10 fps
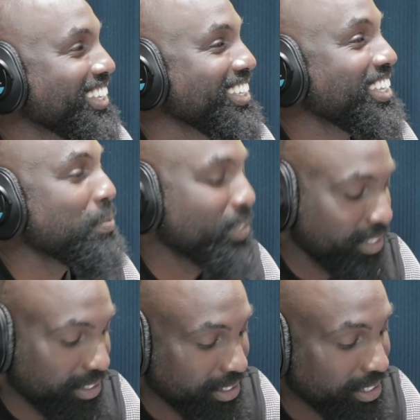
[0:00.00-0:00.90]
Yeah, but
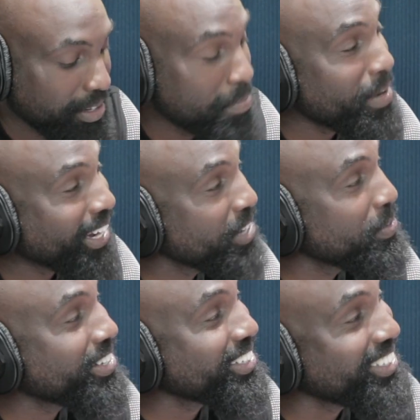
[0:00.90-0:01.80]
the man ain't
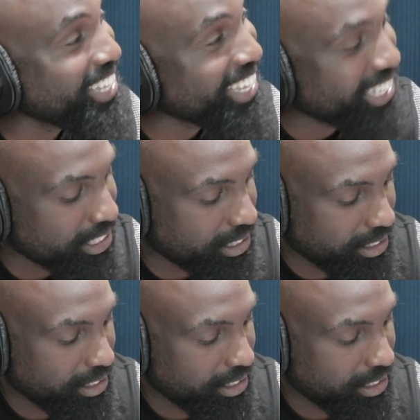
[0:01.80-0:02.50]
what you're saying.